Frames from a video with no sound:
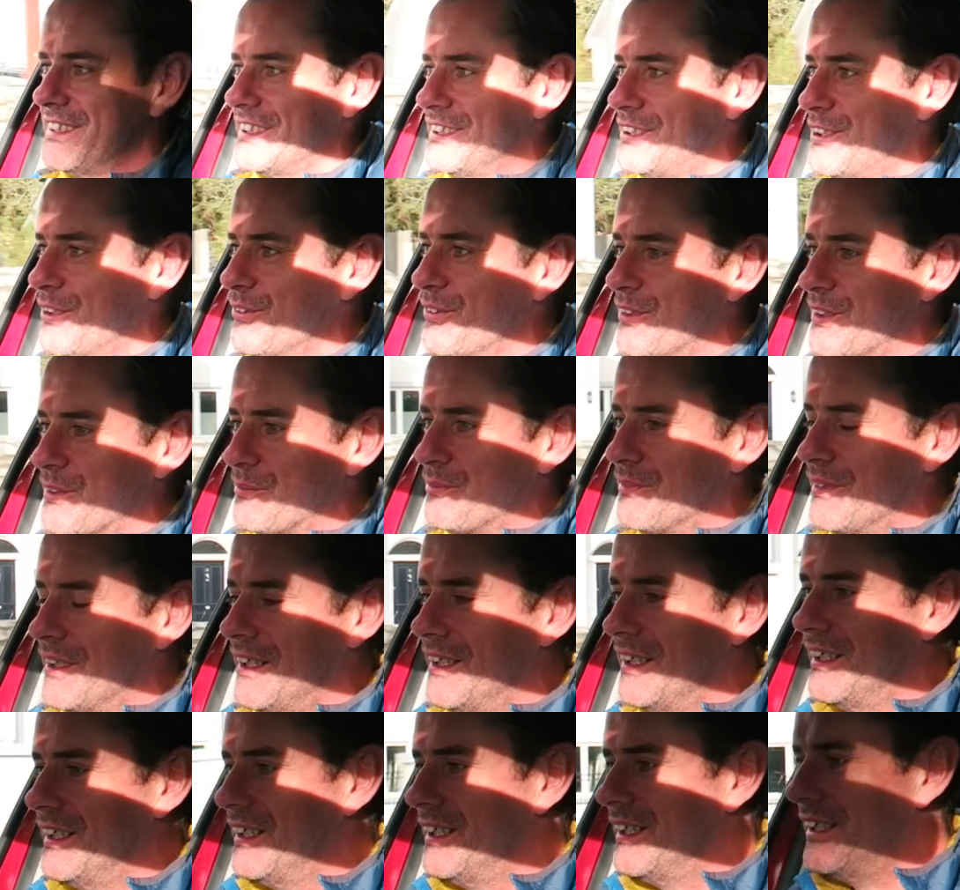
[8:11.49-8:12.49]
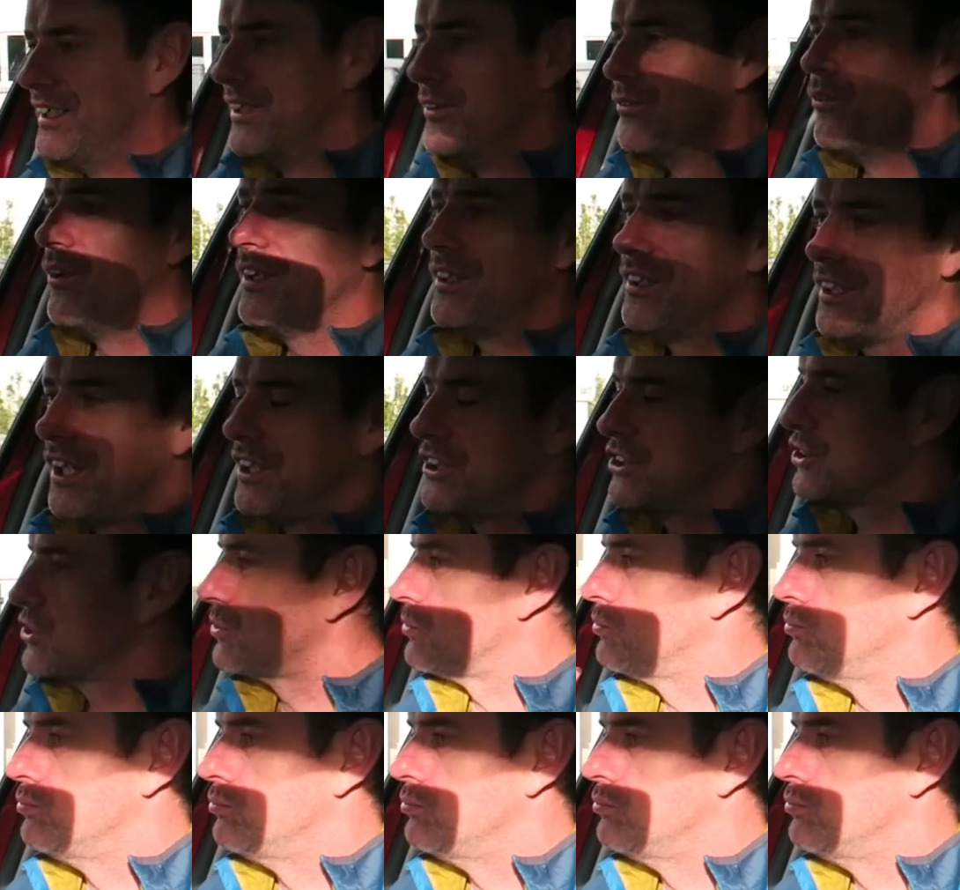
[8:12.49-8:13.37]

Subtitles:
The two of them. One guy just